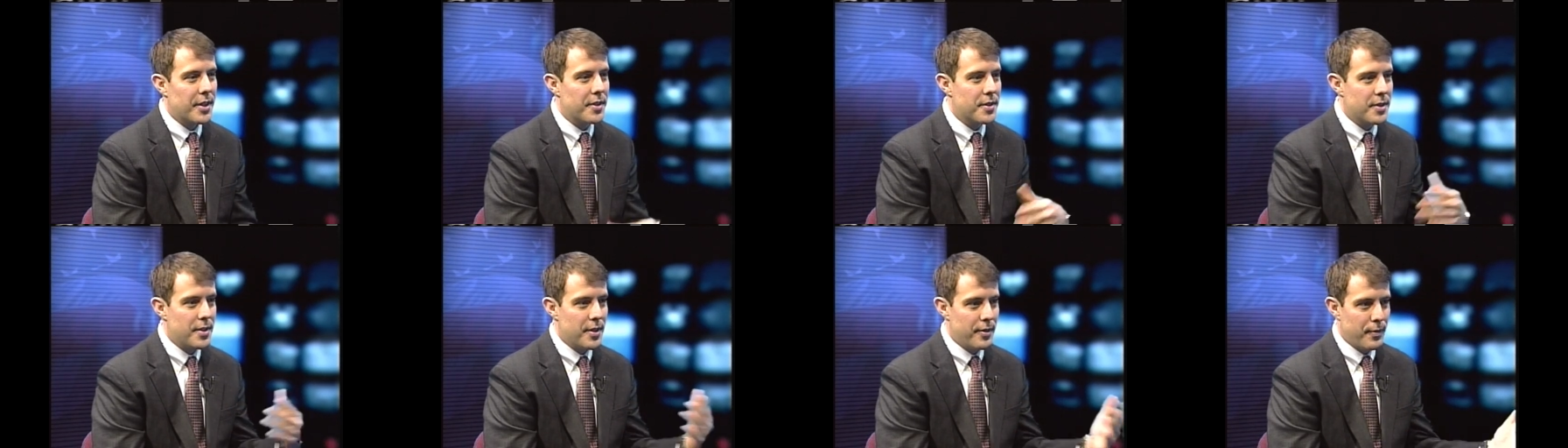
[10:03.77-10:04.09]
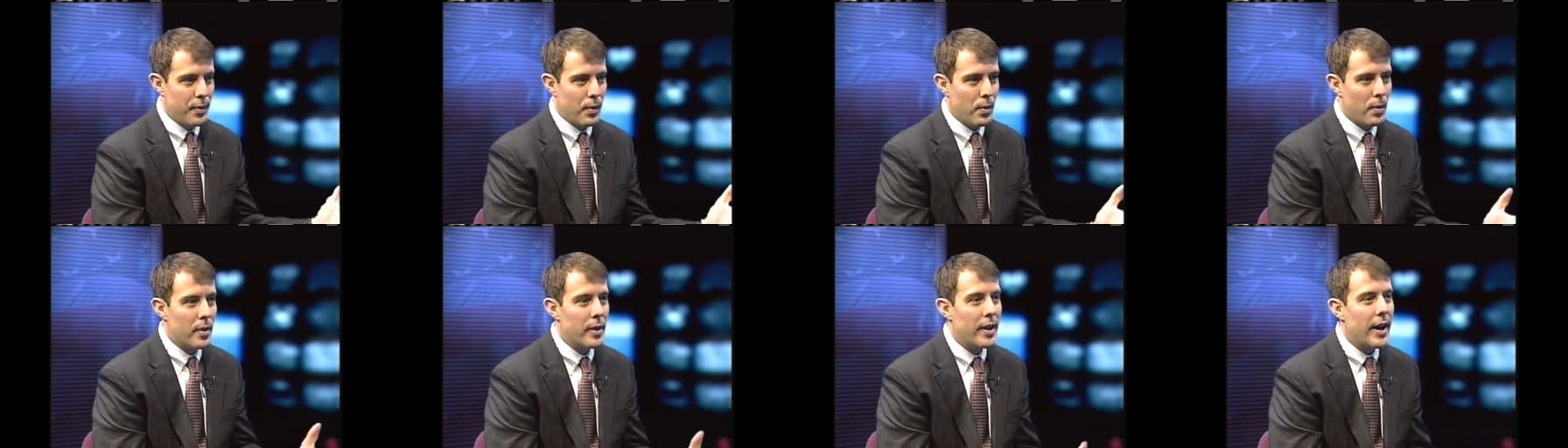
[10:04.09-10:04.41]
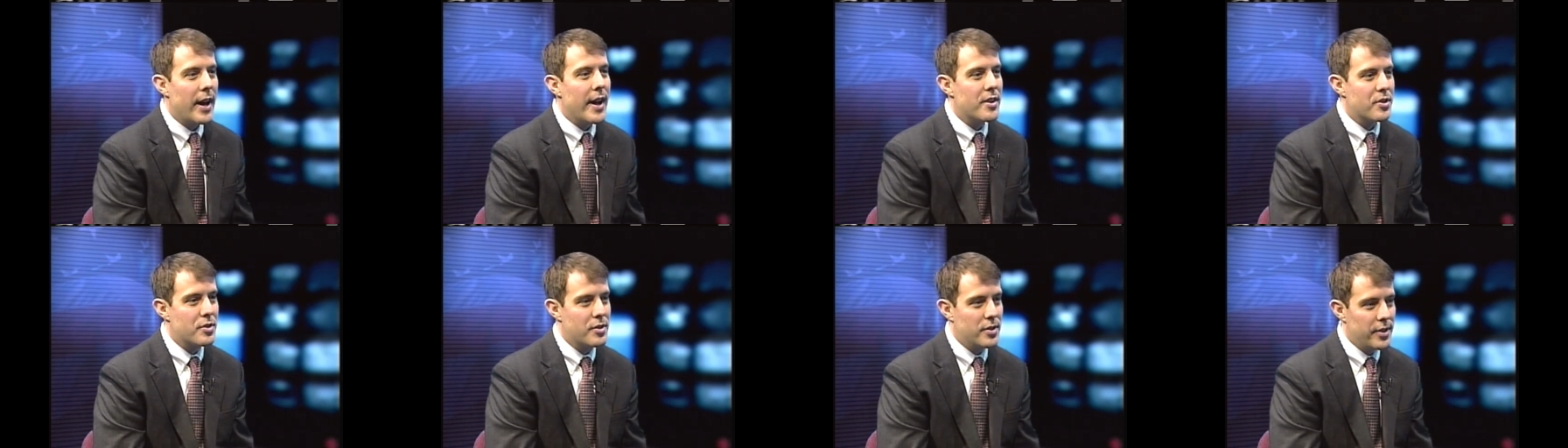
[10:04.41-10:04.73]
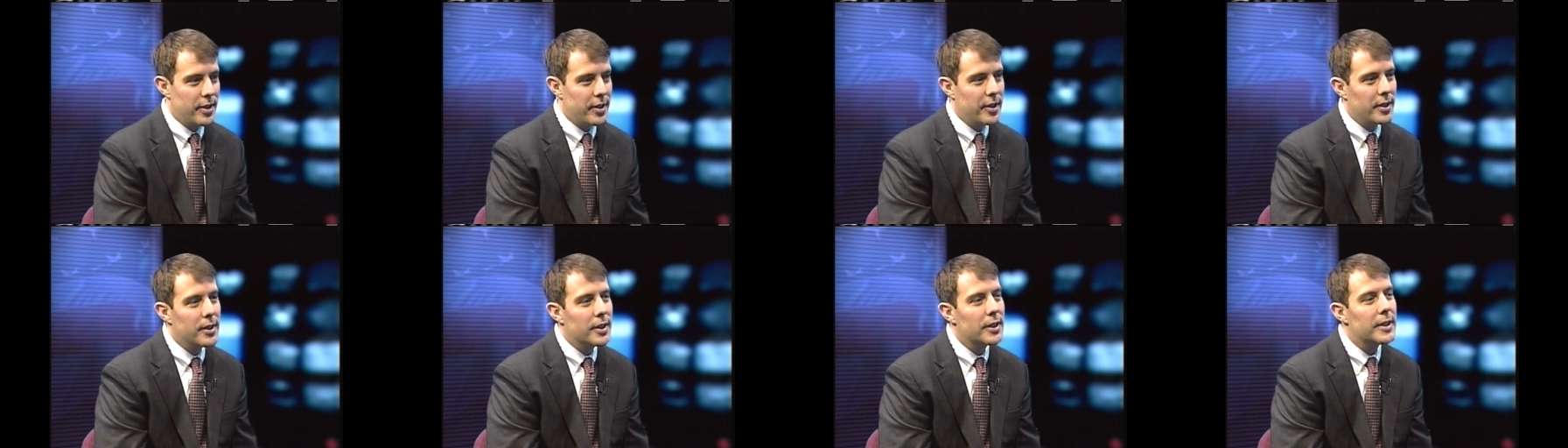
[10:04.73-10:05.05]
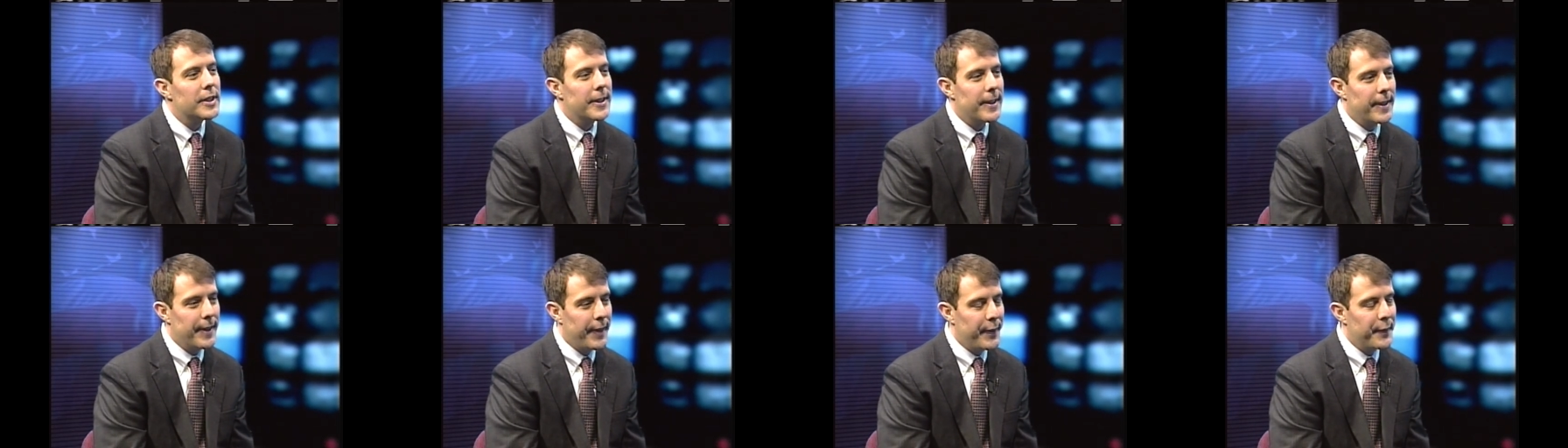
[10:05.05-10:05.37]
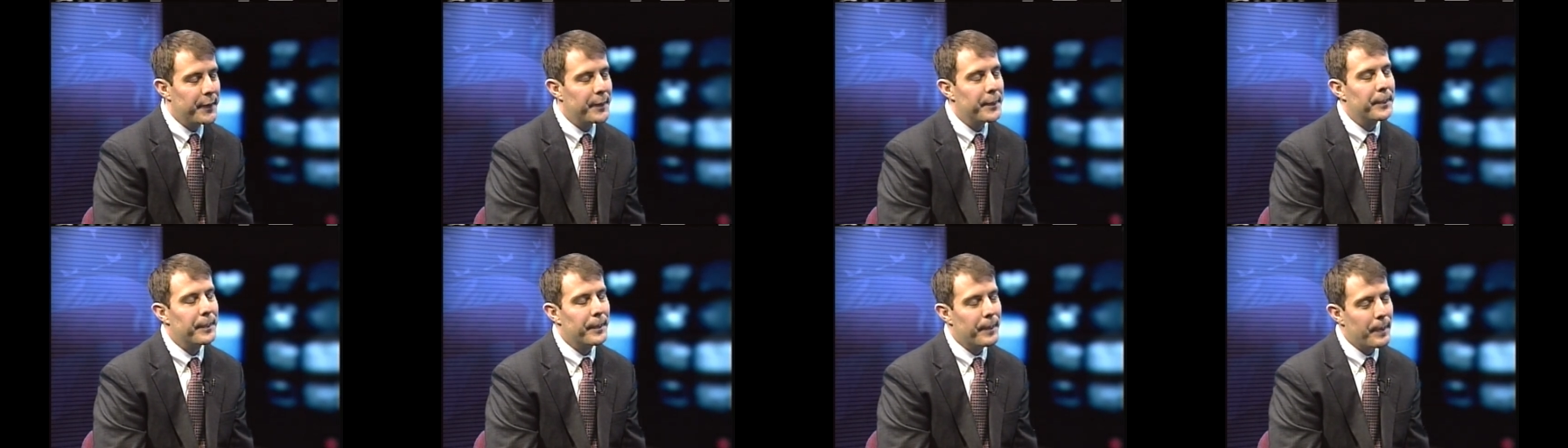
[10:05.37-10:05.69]
You got to get it down to 64. Yeah.
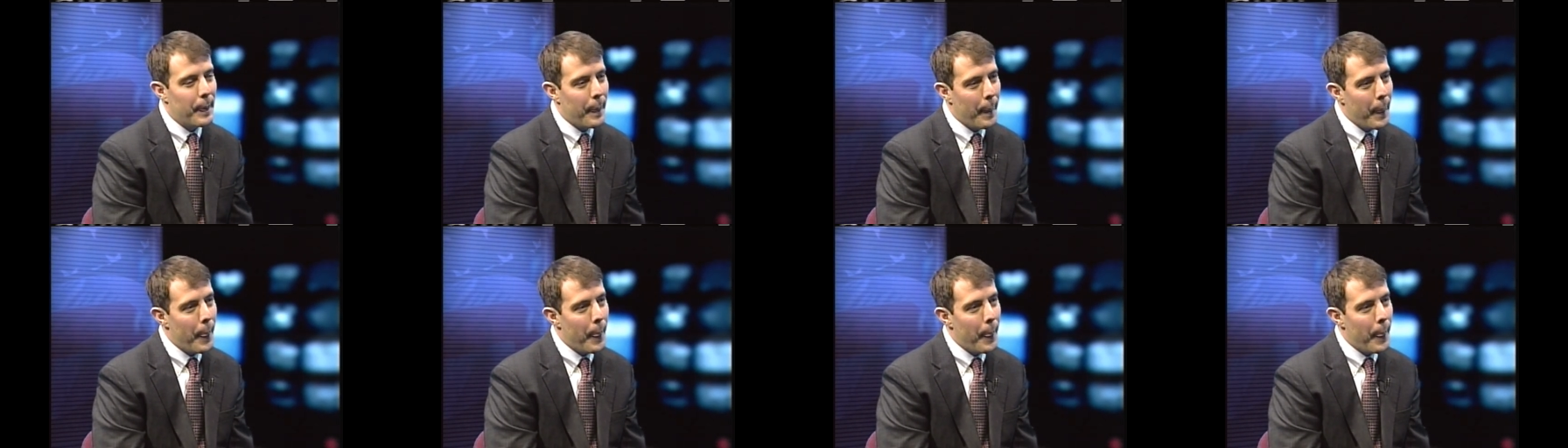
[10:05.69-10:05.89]
So,